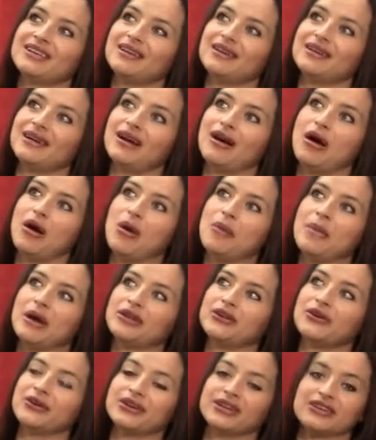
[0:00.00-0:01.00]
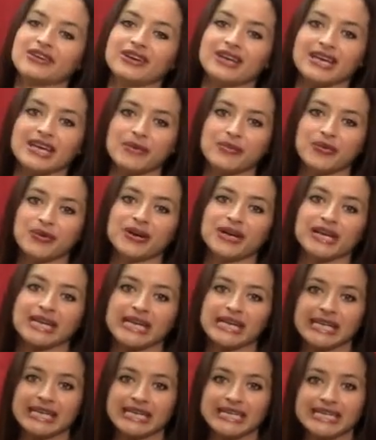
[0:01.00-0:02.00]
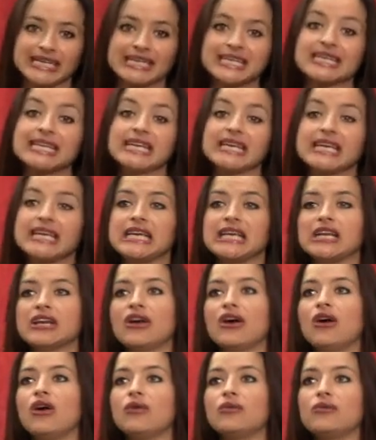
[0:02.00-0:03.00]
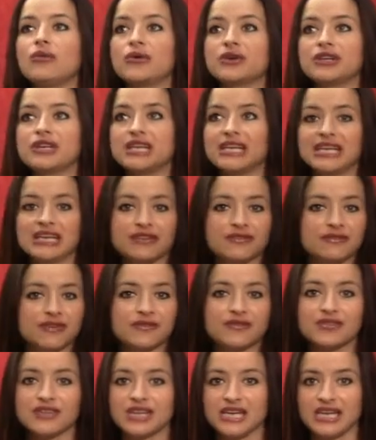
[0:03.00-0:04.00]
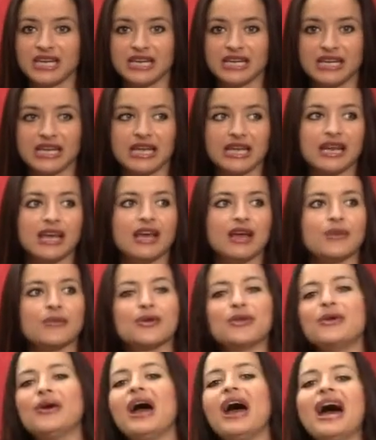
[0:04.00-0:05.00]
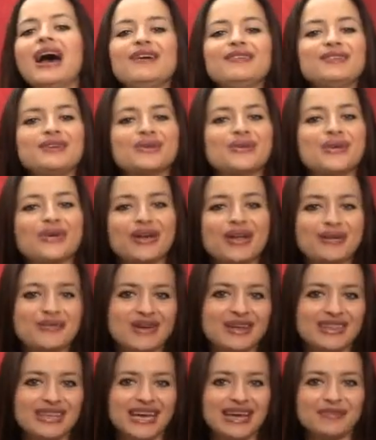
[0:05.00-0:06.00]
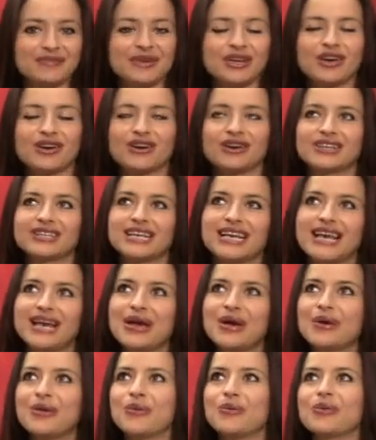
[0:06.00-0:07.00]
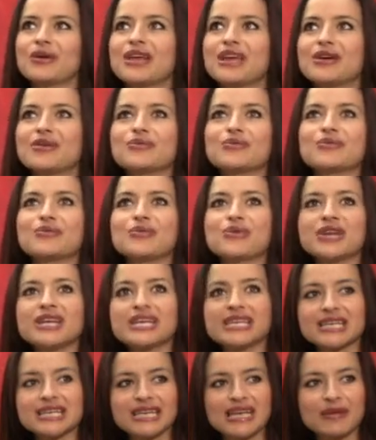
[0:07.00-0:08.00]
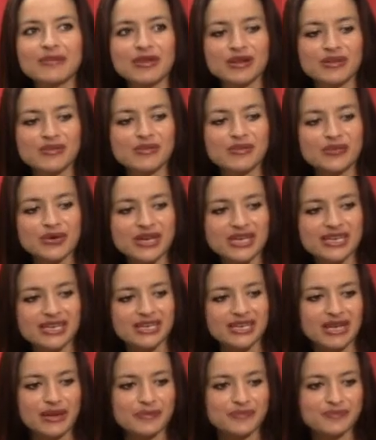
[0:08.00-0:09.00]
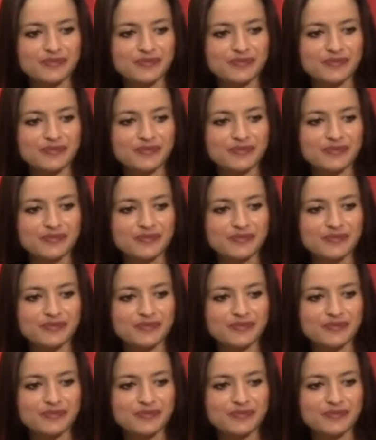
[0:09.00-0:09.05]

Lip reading: oh, my daughter's going to get pregnant at 16 or 14 or 15, and we don't have to worry about that, because we are raising them and embracing them